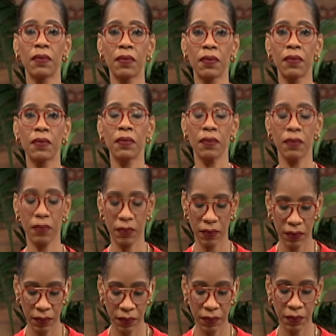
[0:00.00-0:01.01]

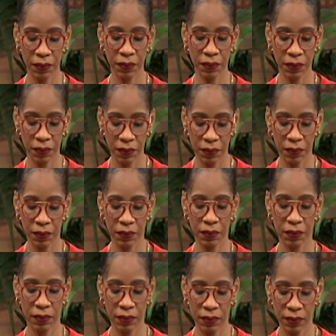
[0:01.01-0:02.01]

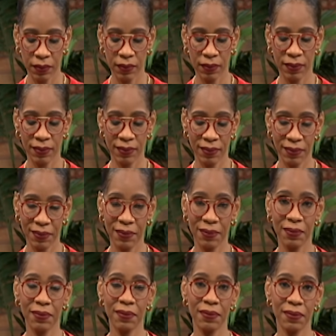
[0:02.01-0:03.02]

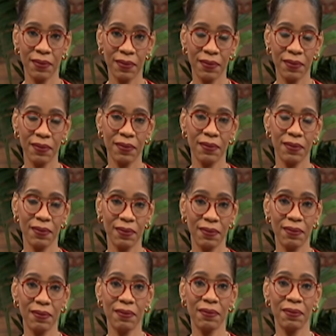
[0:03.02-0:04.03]

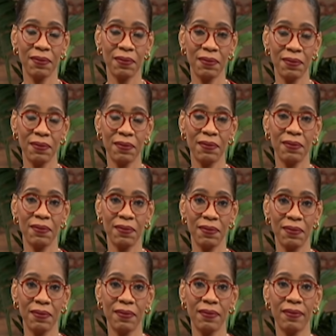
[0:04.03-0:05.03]

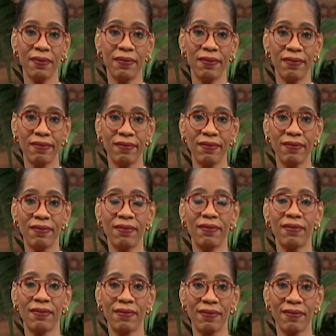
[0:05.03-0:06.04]

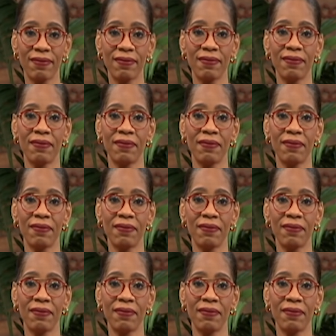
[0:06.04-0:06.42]
This person isn't speaking.